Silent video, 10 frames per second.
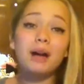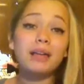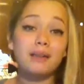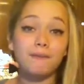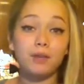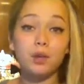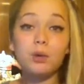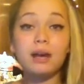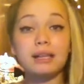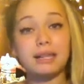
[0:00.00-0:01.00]
But if
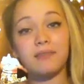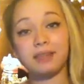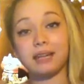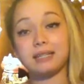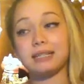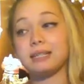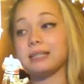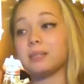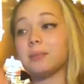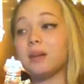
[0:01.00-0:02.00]
you guys have any
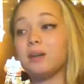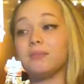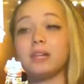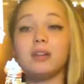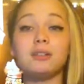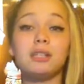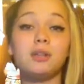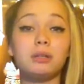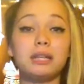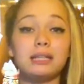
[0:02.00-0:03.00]
ideas about videos that
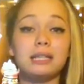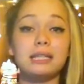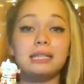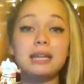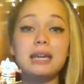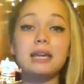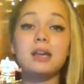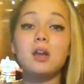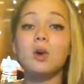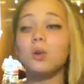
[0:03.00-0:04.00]
you would like to see
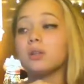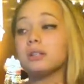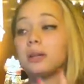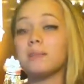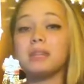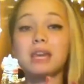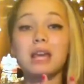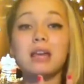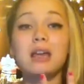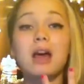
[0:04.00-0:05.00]
or
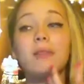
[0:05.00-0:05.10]
something,